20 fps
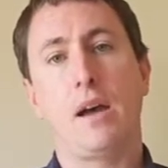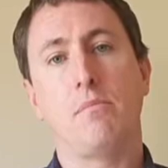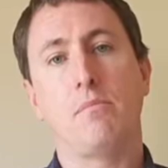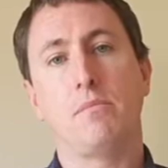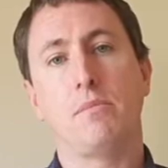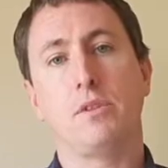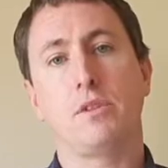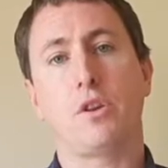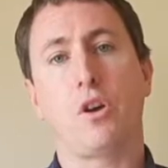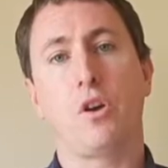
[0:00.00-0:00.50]

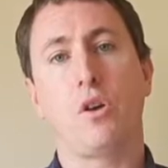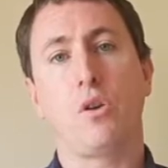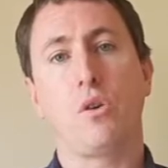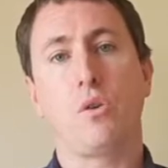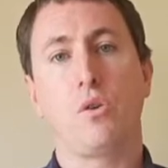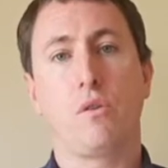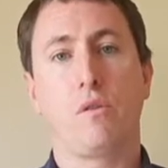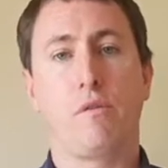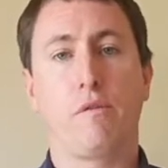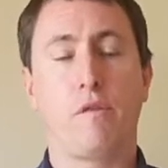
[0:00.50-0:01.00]
So
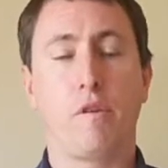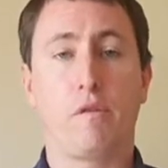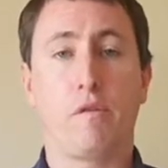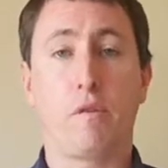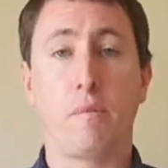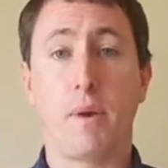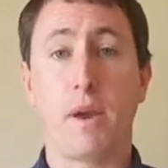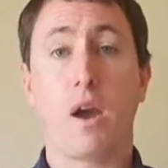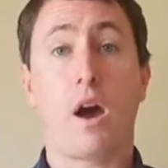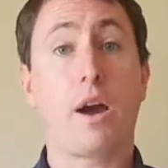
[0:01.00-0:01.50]
for
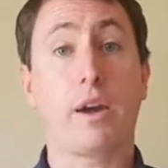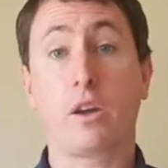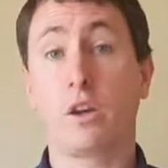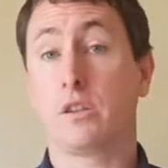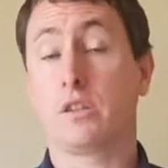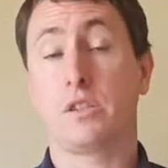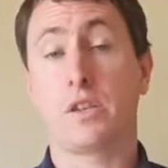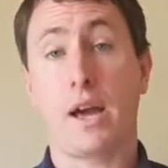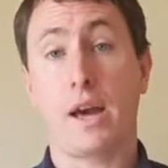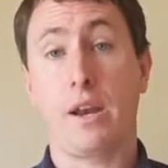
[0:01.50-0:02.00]
me, I got
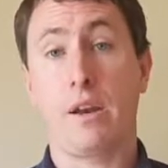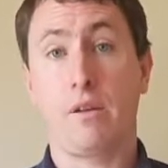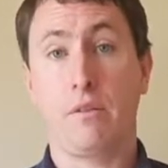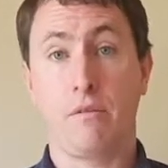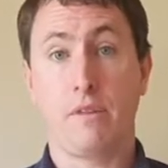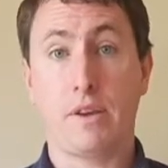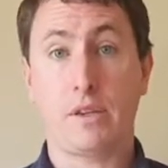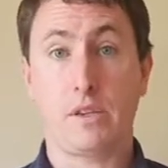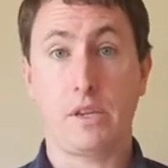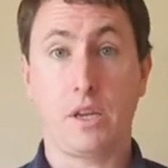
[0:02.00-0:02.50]
started
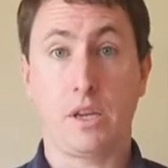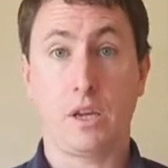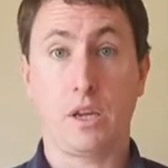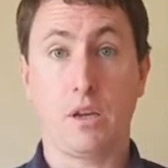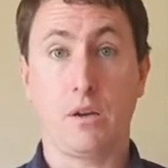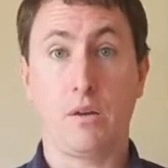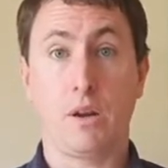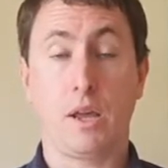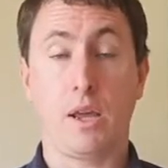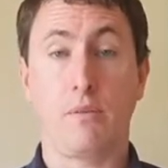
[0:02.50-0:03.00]

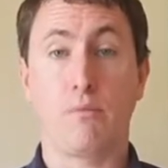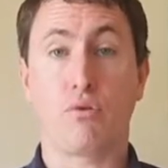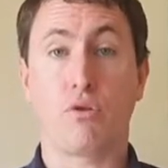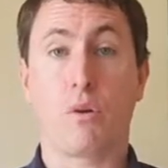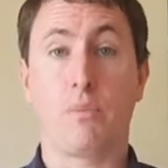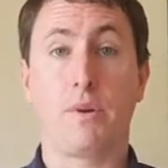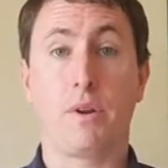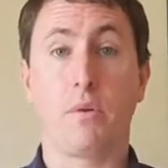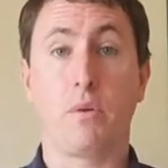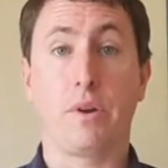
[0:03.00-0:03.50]
investing in
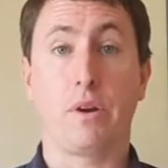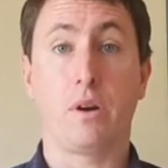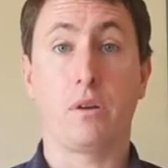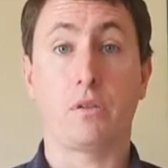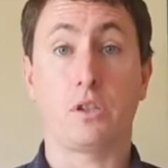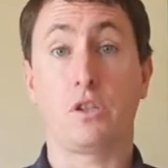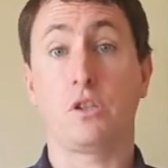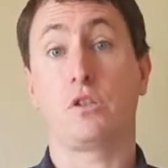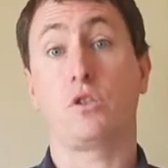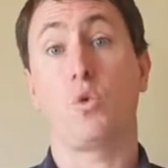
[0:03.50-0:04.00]
property when I was
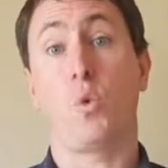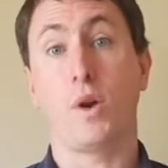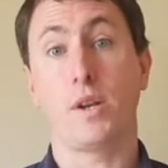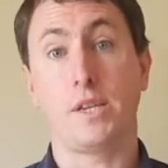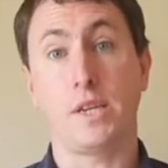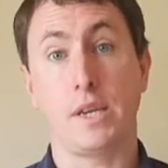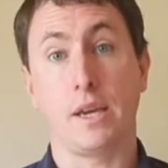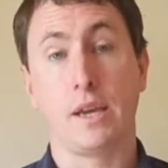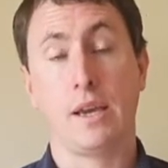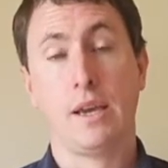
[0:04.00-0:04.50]
just
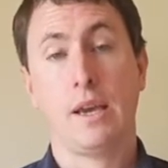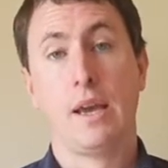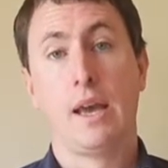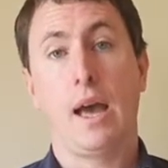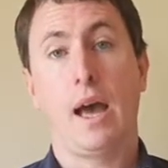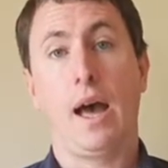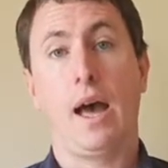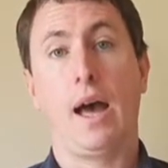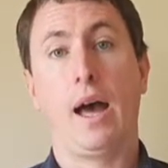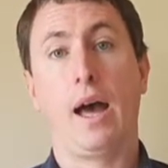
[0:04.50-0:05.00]
20,
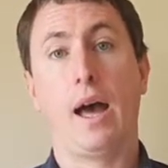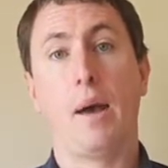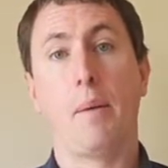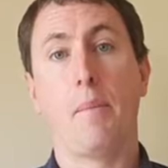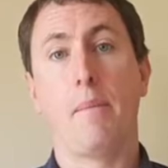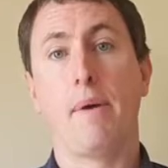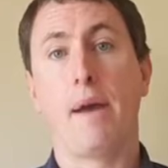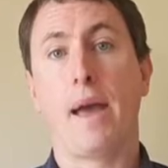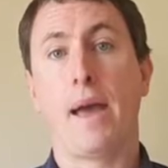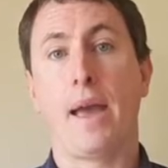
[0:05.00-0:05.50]

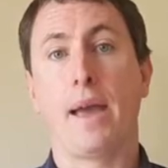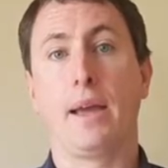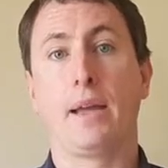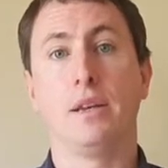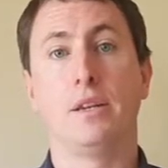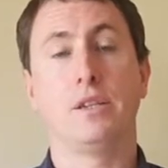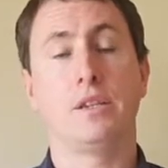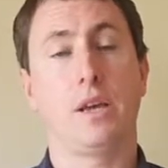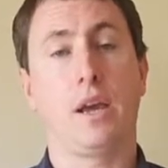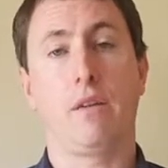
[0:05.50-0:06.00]

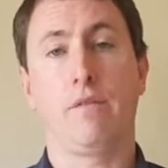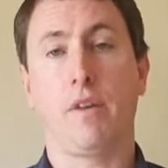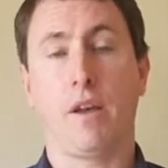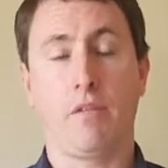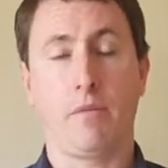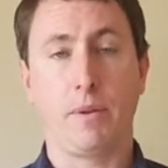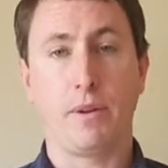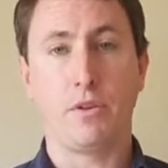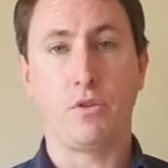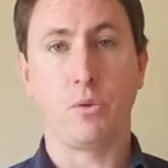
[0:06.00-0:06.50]
and I've
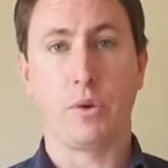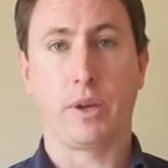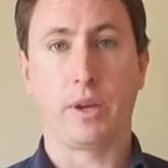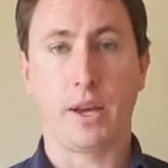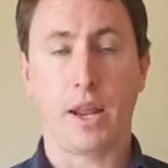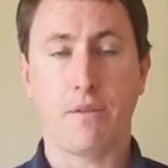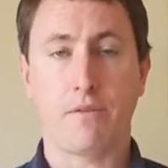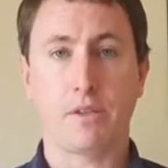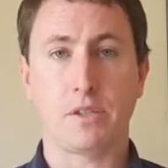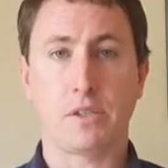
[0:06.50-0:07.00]
been doing it
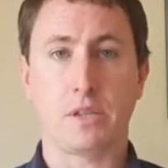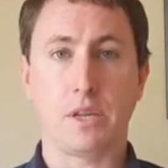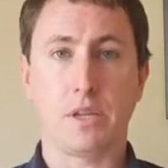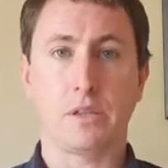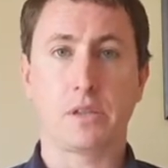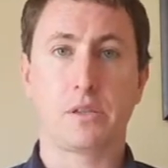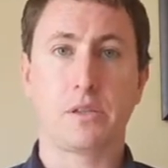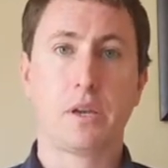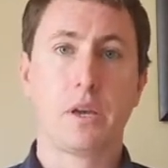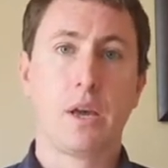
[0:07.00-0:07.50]
ever
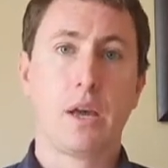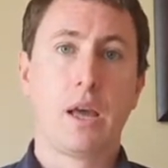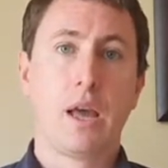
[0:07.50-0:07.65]
since.